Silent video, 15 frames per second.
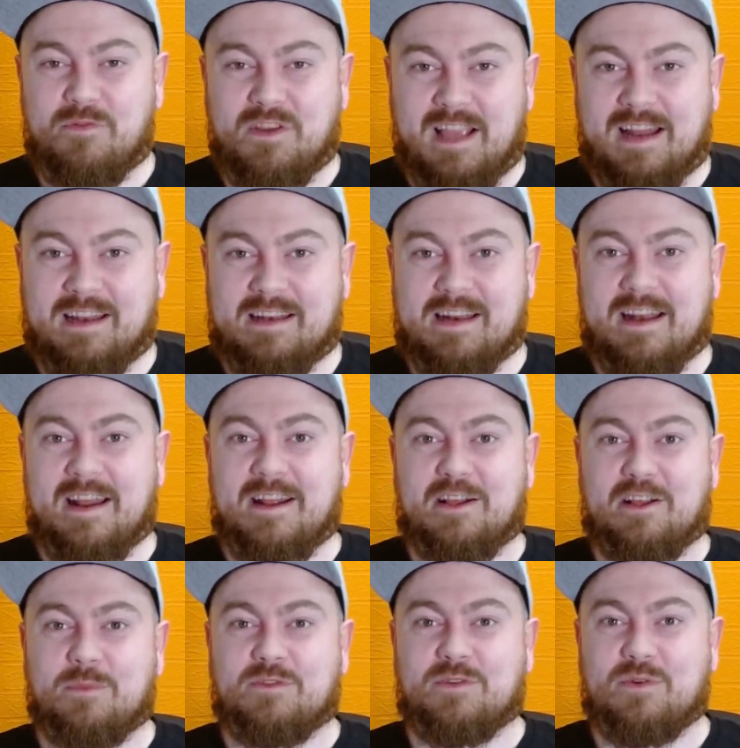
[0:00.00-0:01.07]
from getting into
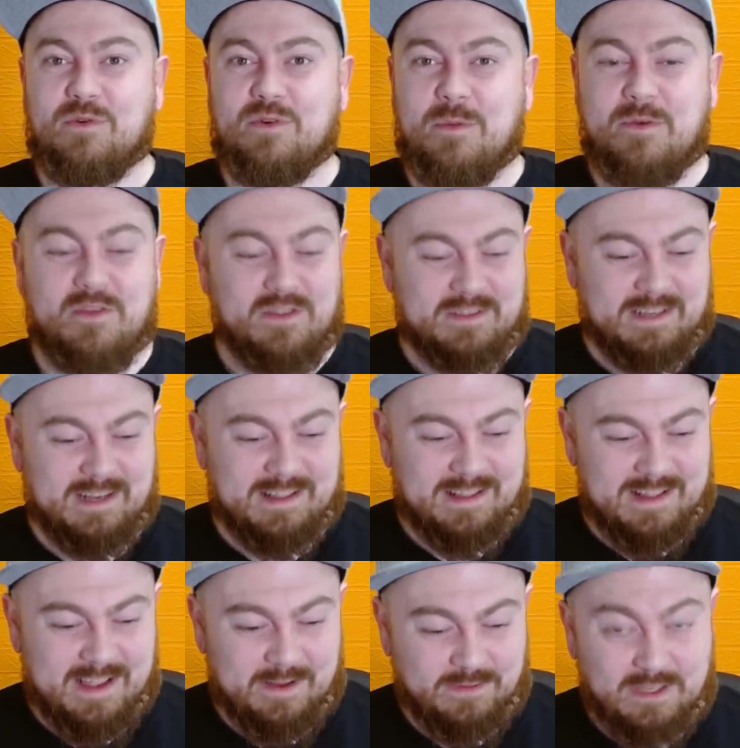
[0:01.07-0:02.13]
nightclubs and going about their daily
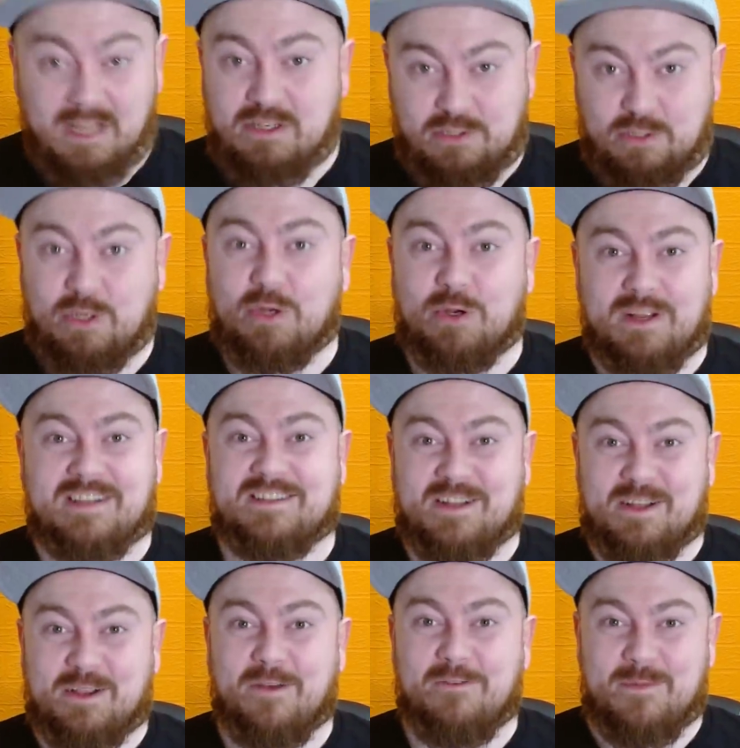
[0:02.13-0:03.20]
lives. It's you, it's
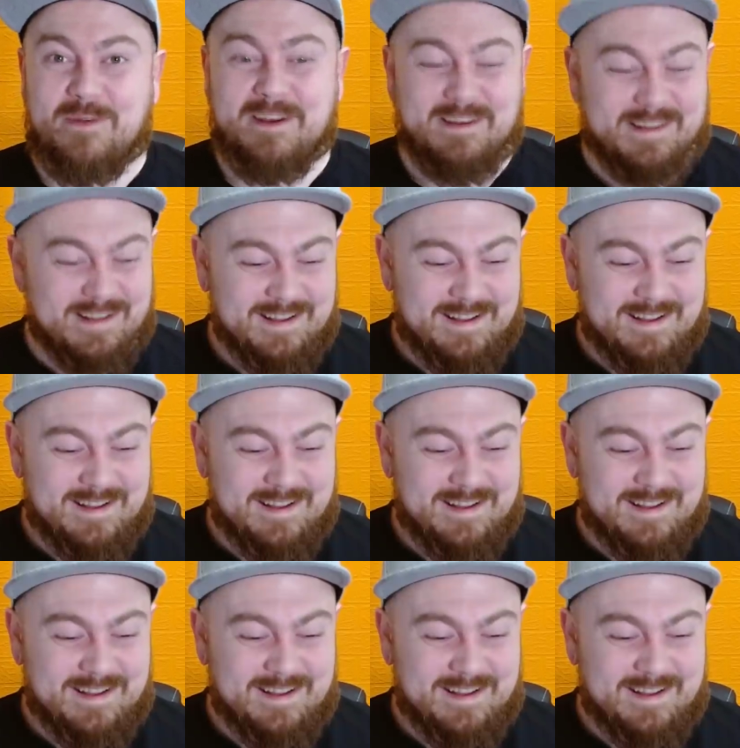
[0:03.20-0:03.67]
the government.